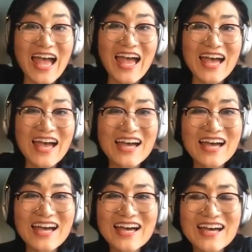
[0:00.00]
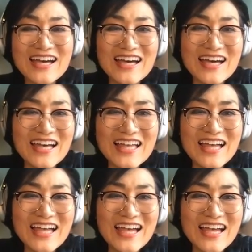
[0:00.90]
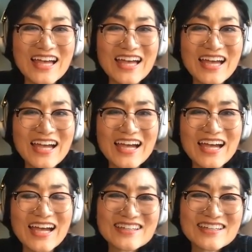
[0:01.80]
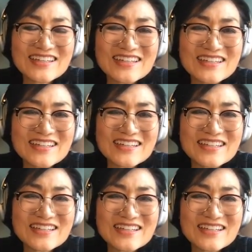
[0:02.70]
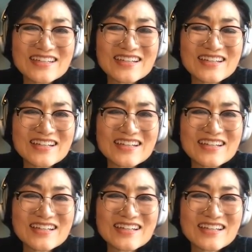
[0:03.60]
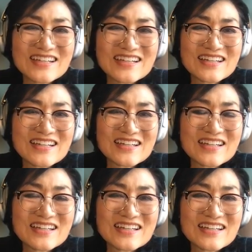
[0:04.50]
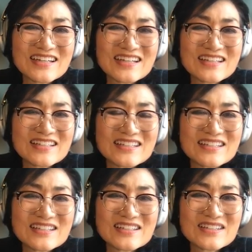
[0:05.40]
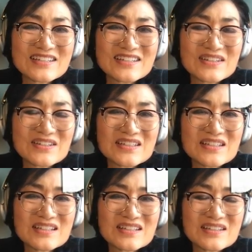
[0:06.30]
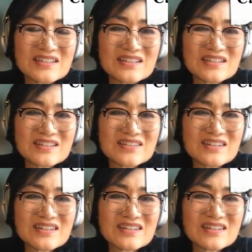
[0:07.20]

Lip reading: No words are spoken by the person on screen.